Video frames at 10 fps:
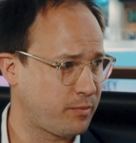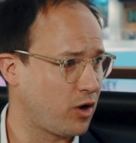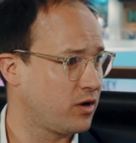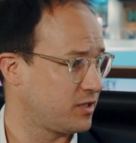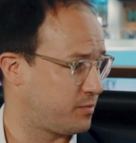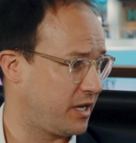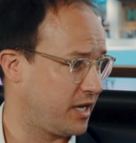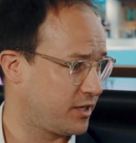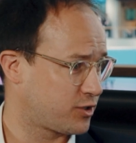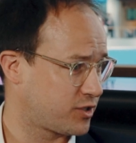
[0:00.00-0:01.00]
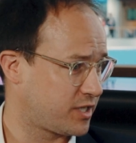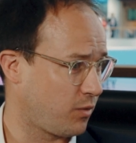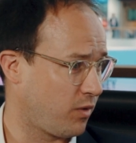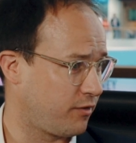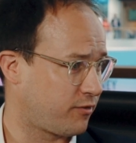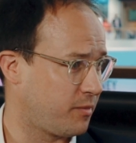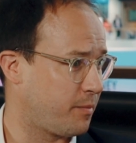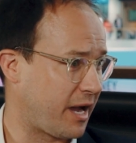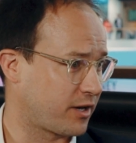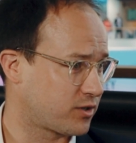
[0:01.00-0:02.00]
Poland's been an interesting one from a
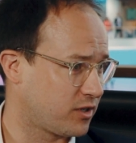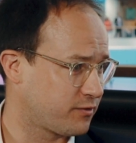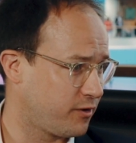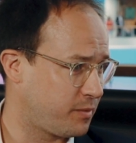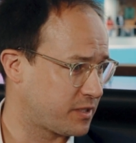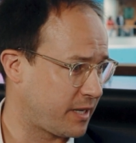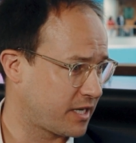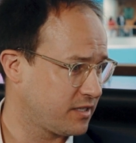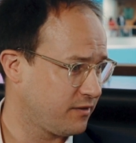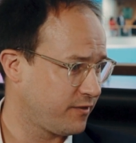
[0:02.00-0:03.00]
bank transfer perspective.